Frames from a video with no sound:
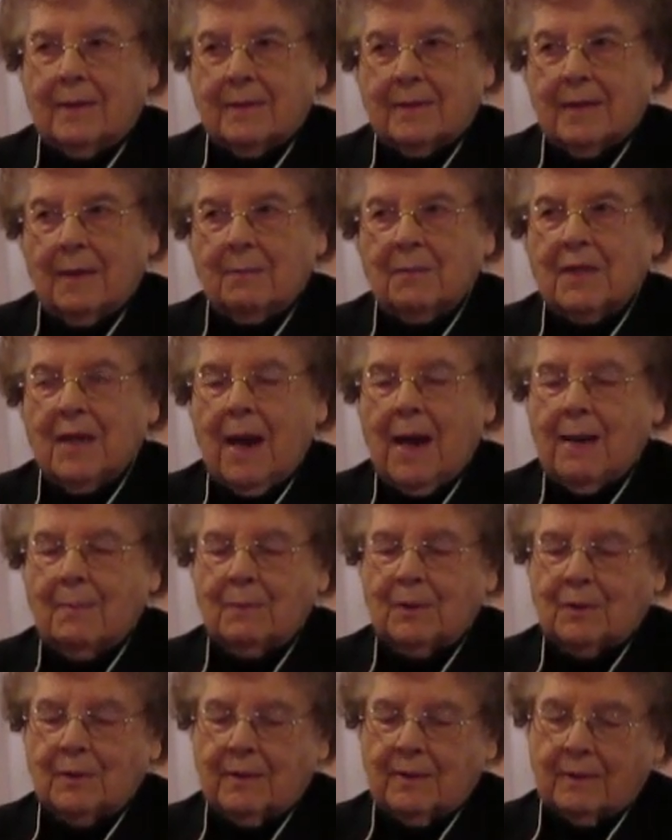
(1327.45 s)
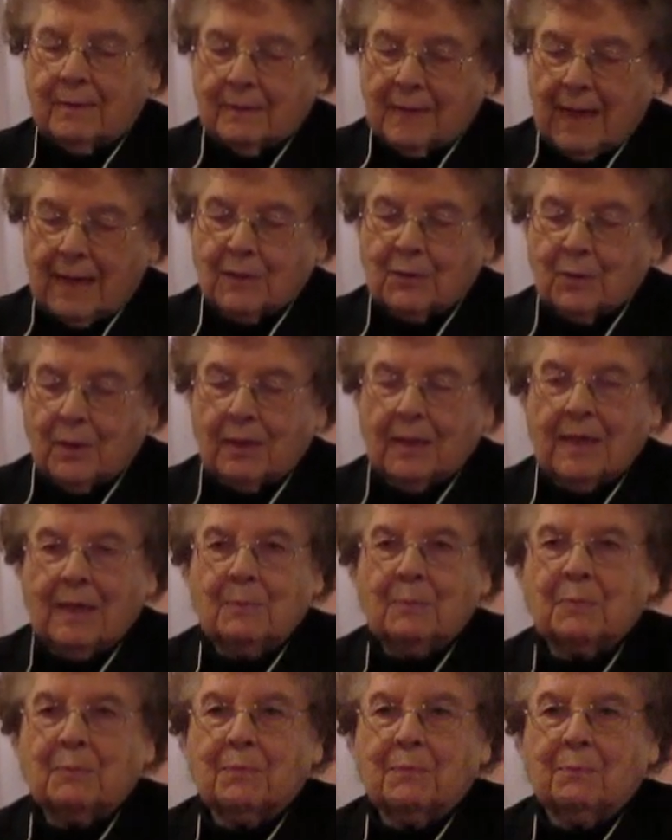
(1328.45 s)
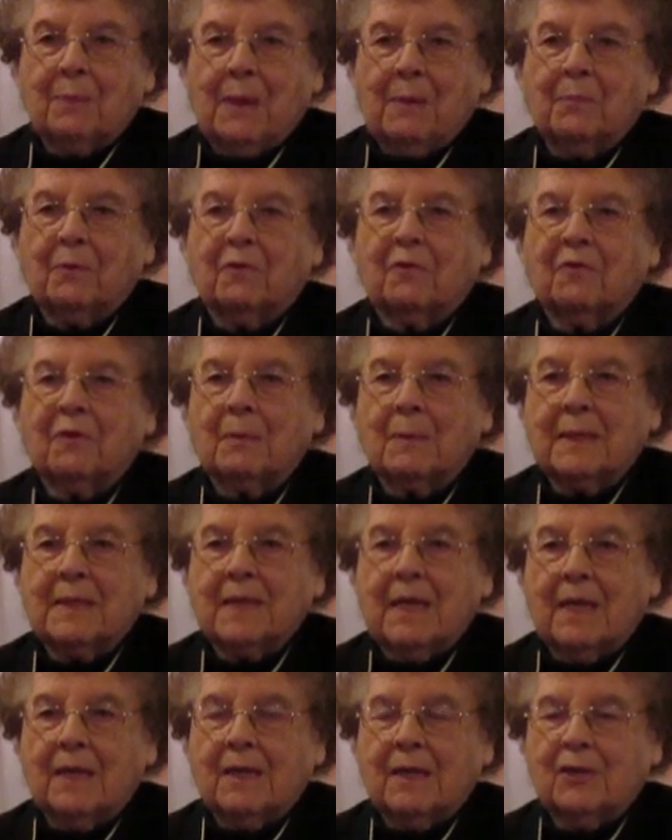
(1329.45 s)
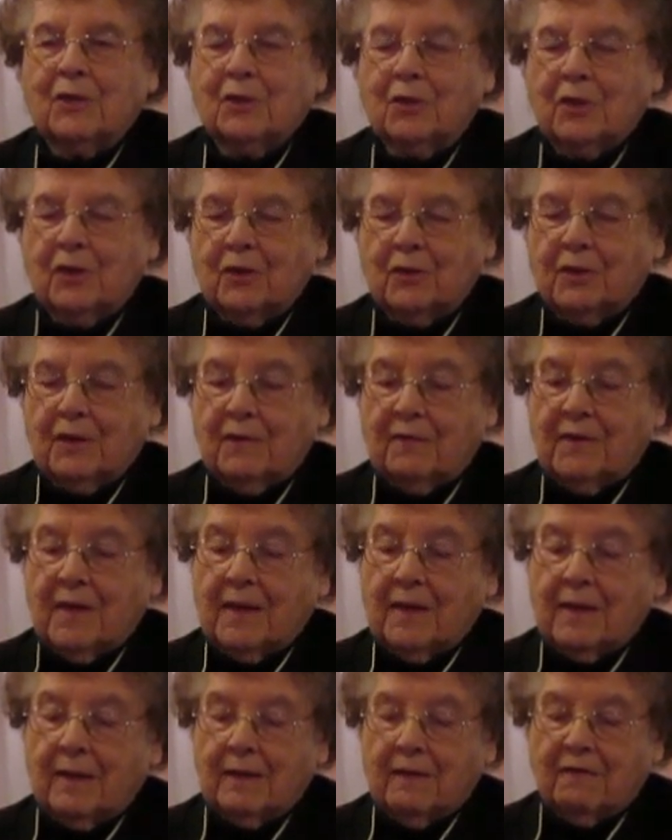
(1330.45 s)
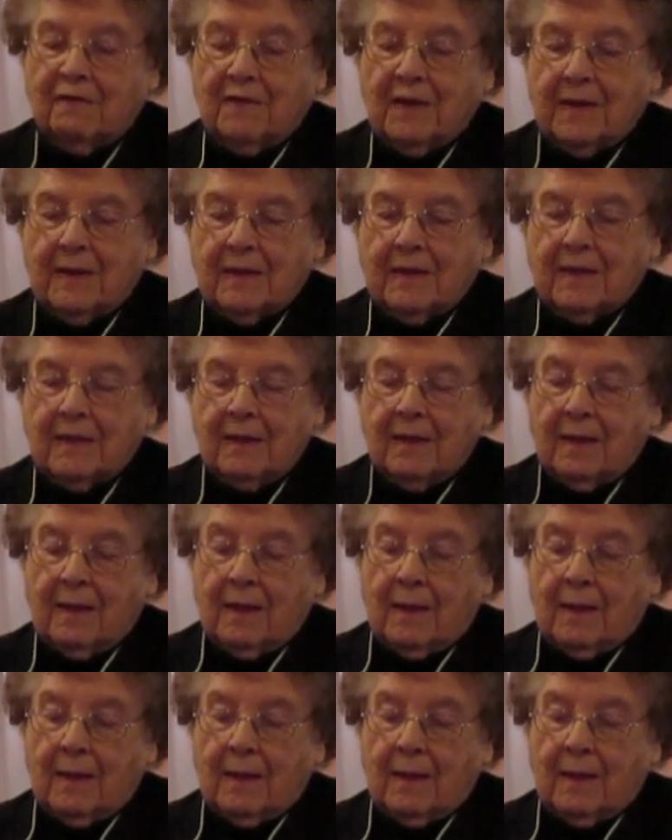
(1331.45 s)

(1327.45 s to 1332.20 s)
Sometimes that's what keeps people from attending church if they get offended.